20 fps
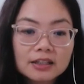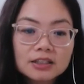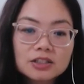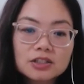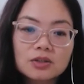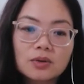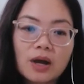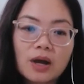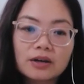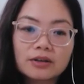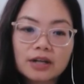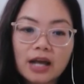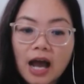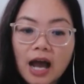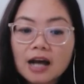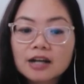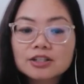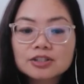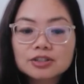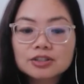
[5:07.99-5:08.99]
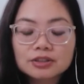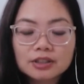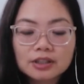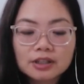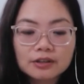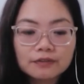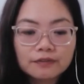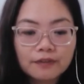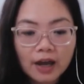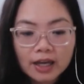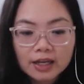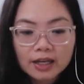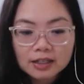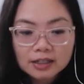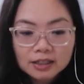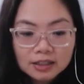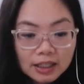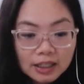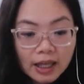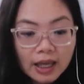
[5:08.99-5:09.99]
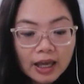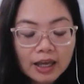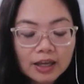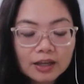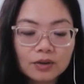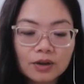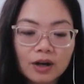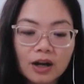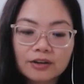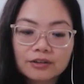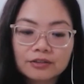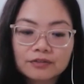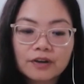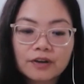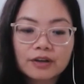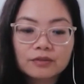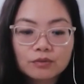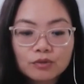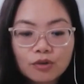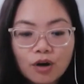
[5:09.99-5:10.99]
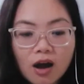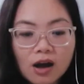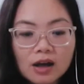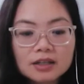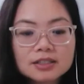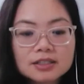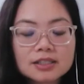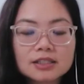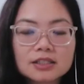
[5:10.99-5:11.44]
So how to actually find clay or how to find rocks.